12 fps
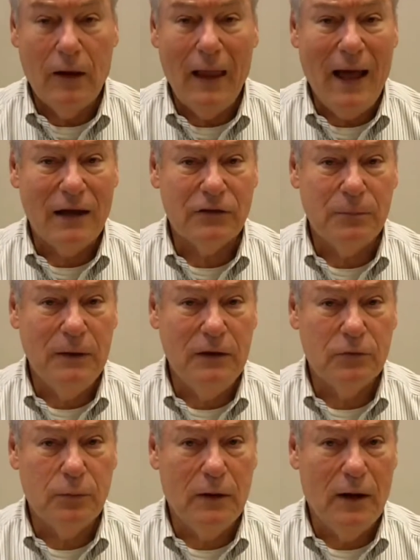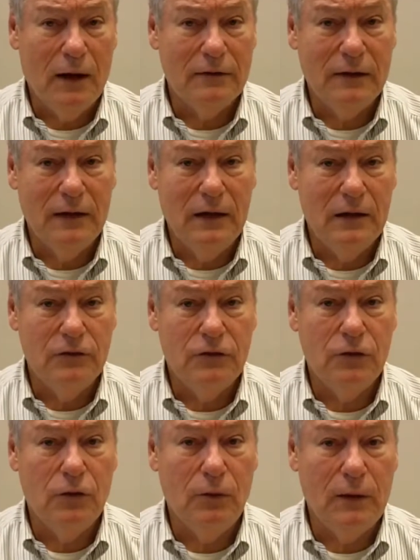The The last piece we'd like to get
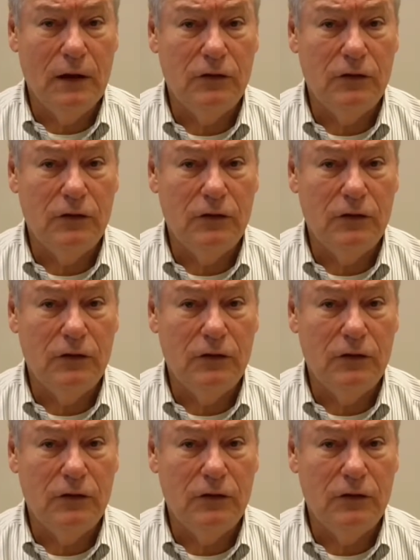into